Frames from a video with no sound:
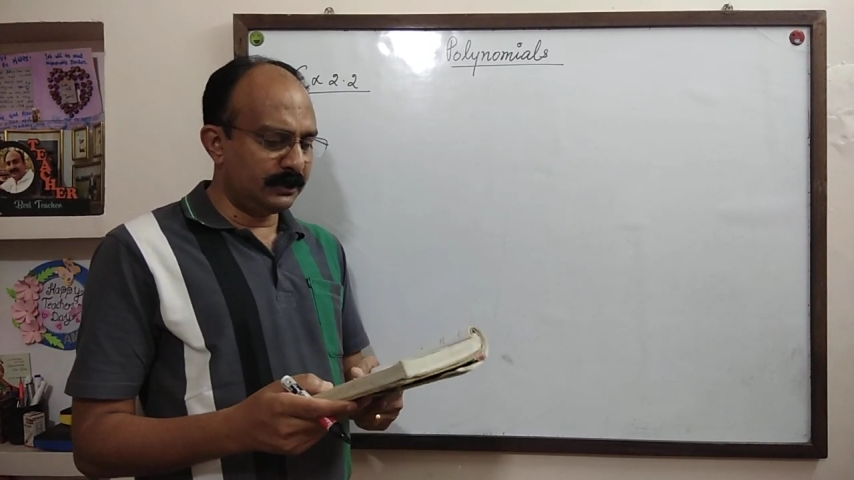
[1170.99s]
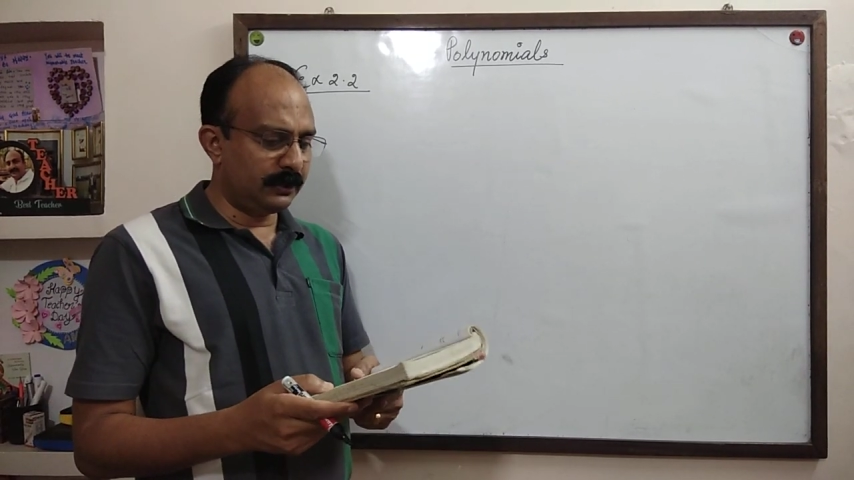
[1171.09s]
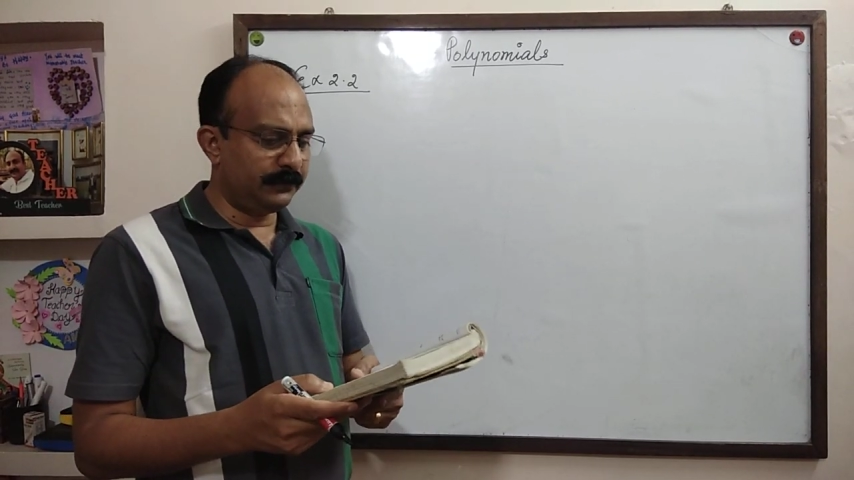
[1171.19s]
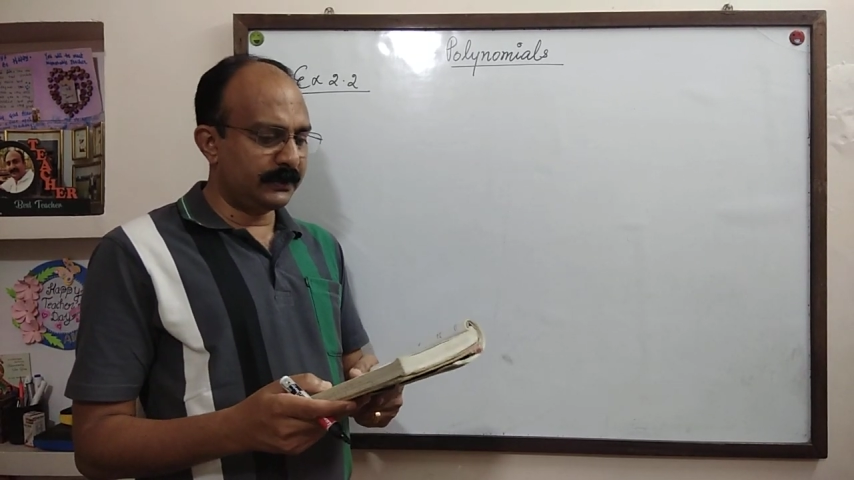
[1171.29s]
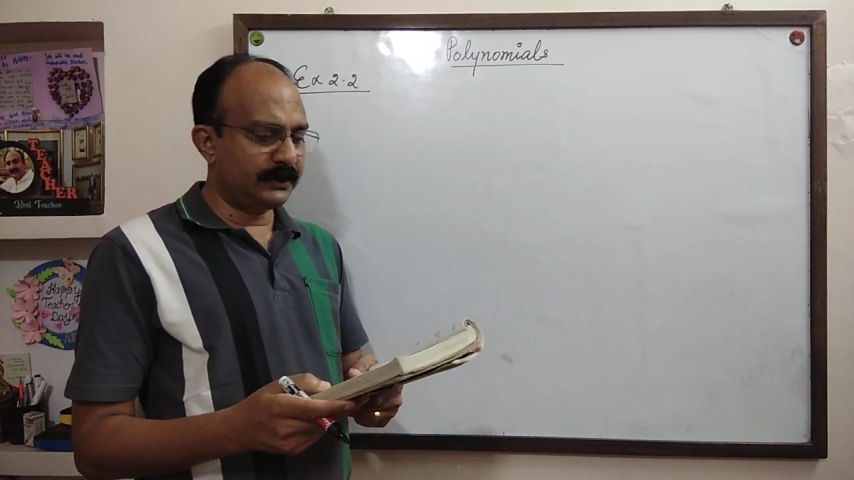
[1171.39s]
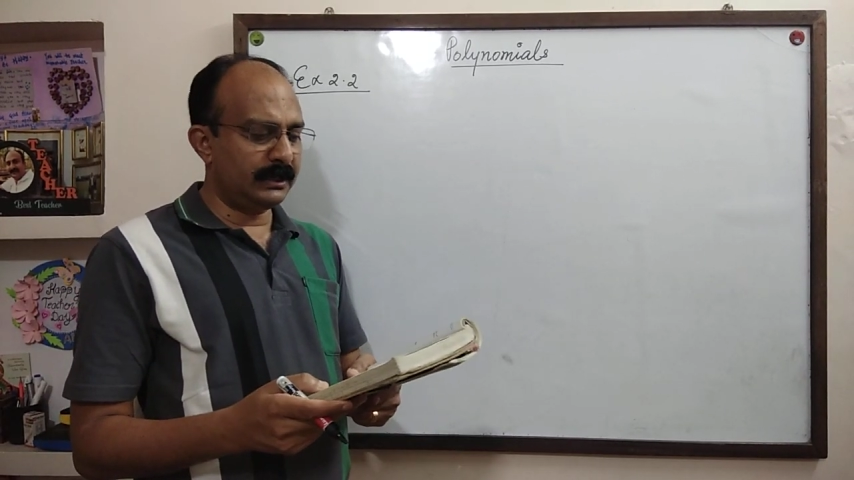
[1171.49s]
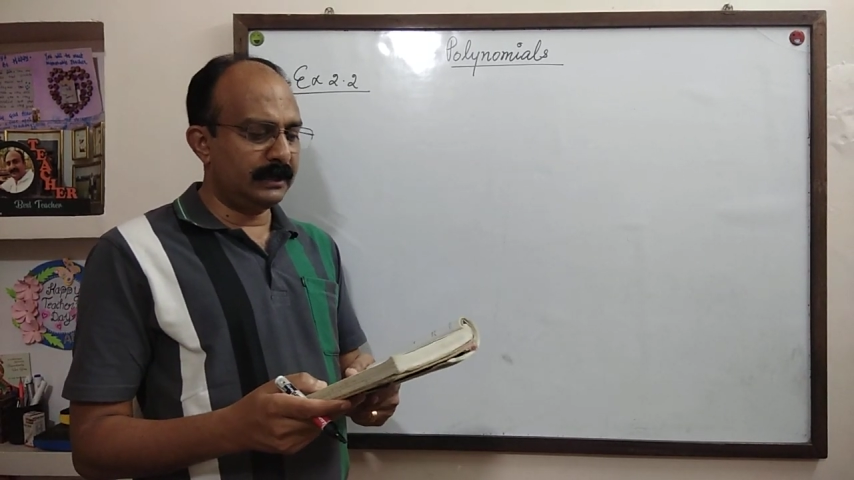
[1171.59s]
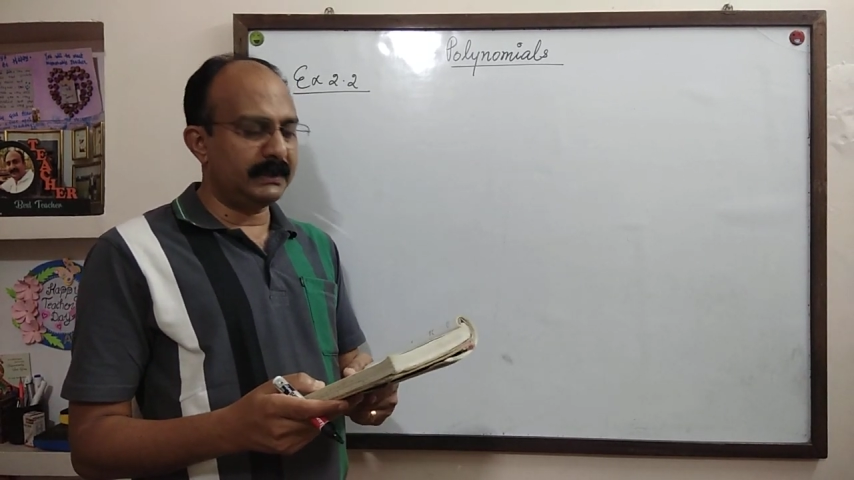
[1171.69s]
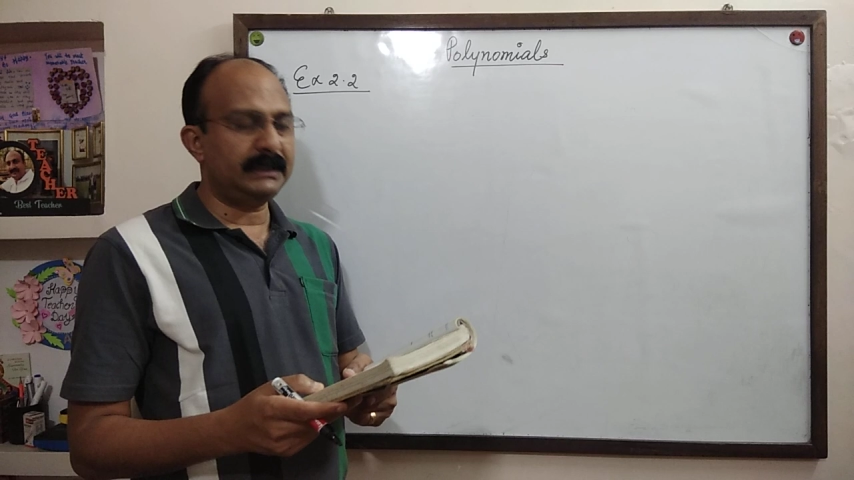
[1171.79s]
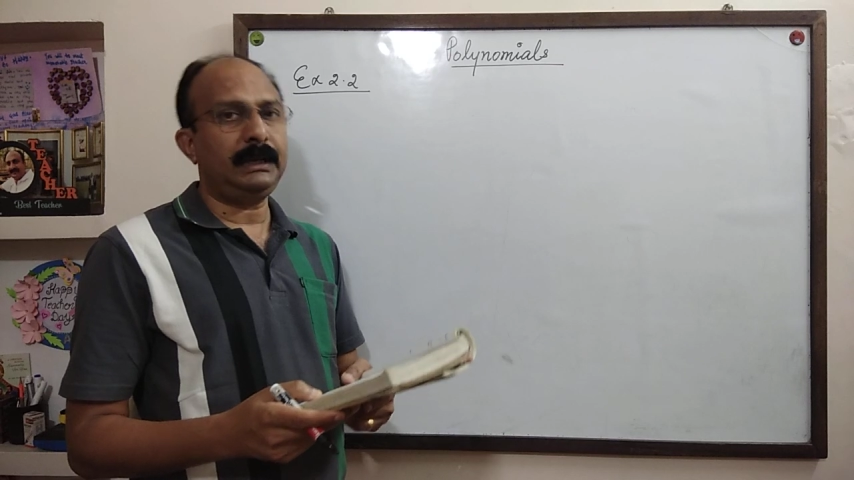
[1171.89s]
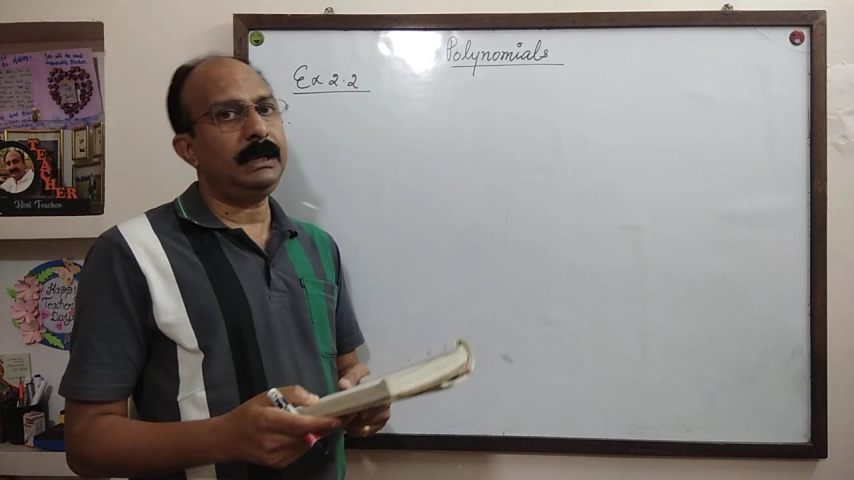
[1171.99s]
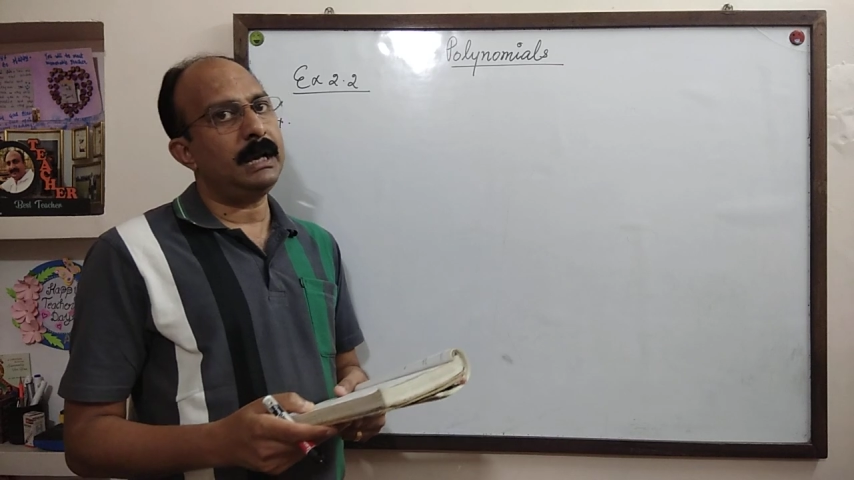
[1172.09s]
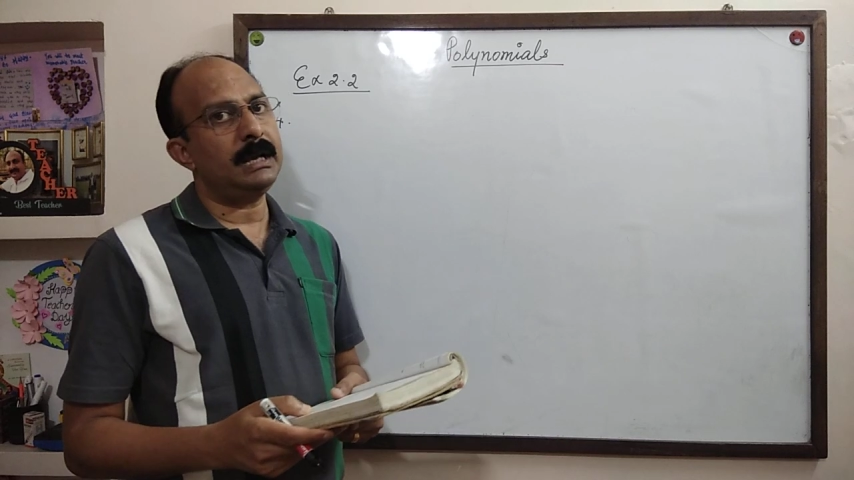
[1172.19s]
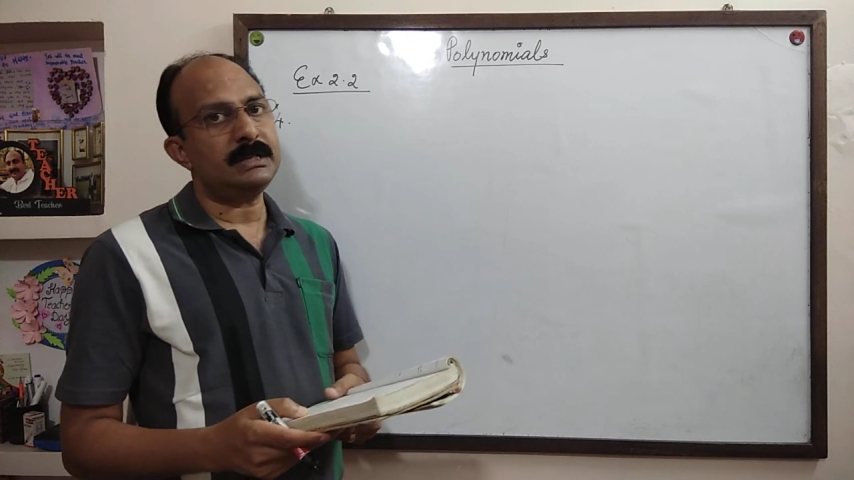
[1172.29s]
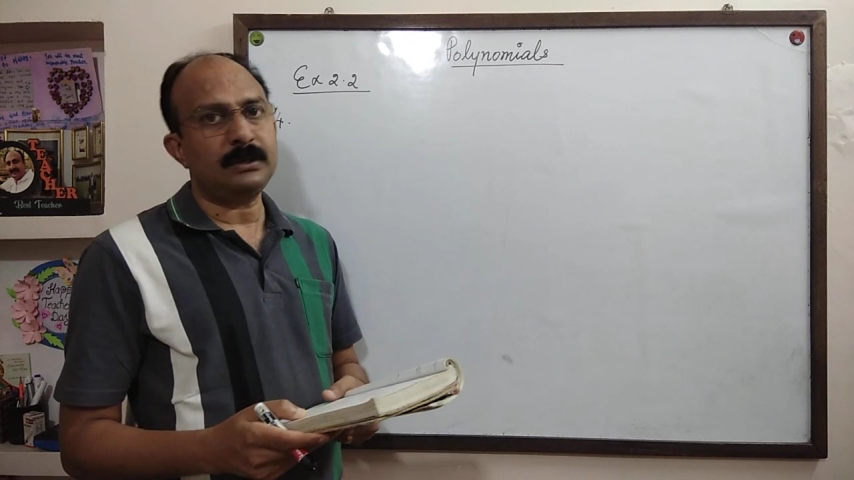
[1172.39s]
of question number 3
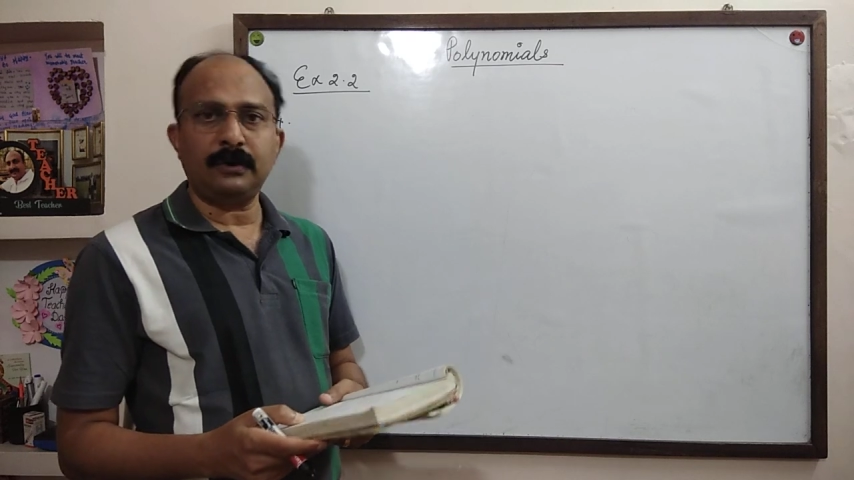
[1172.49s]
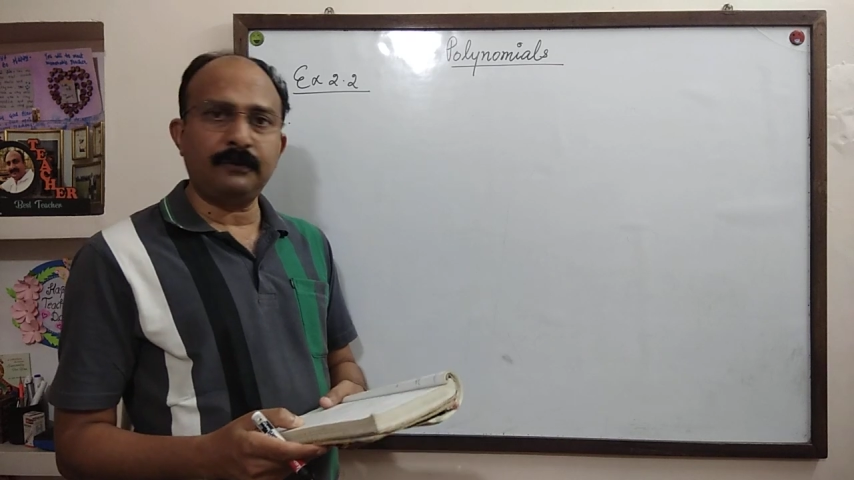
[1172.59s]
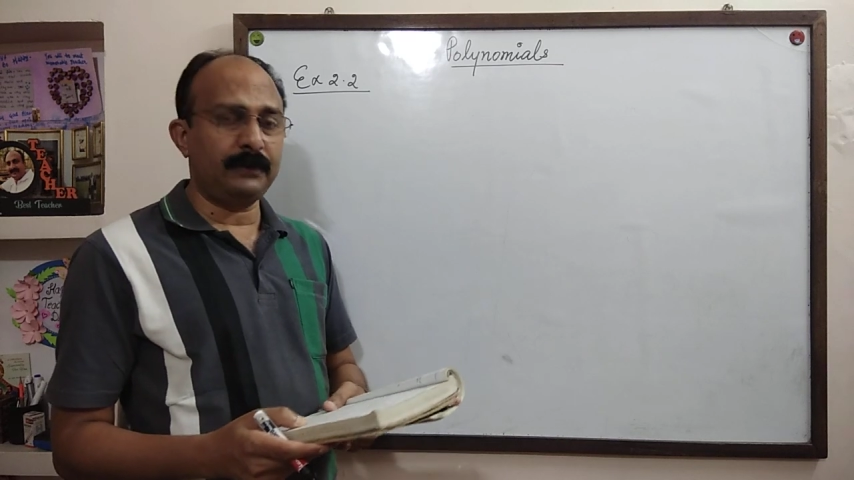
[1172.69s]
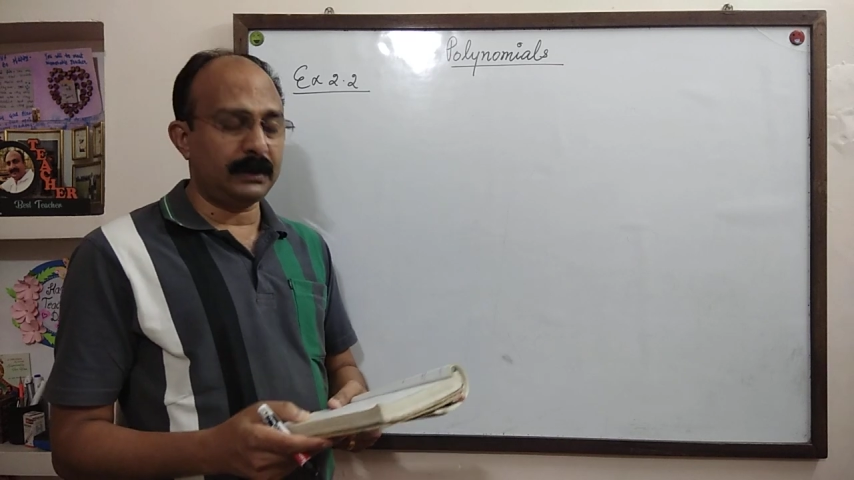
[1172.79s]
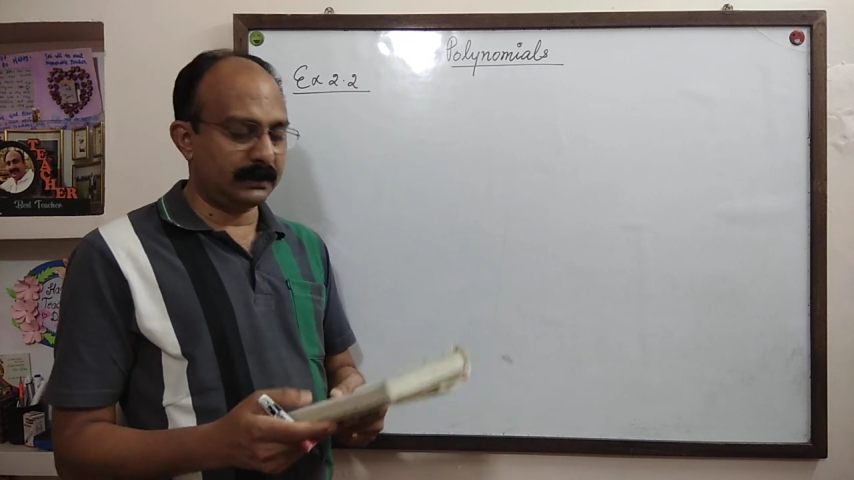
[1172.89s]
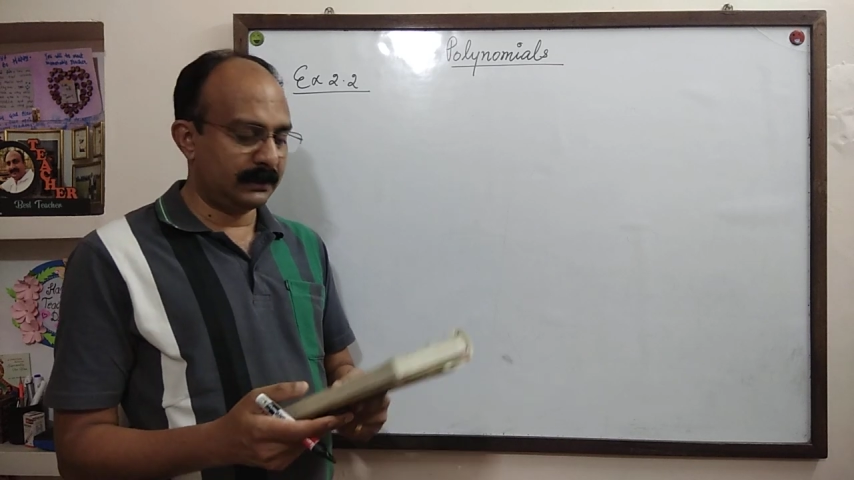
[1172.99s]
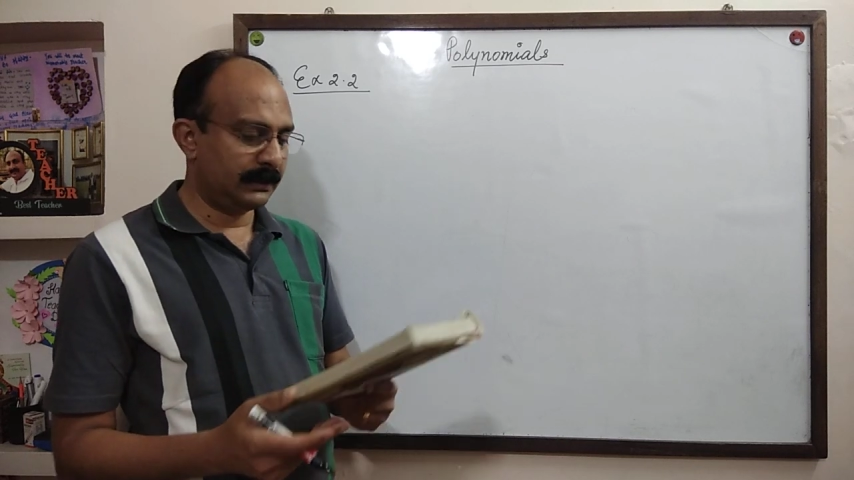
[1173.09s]
as homework.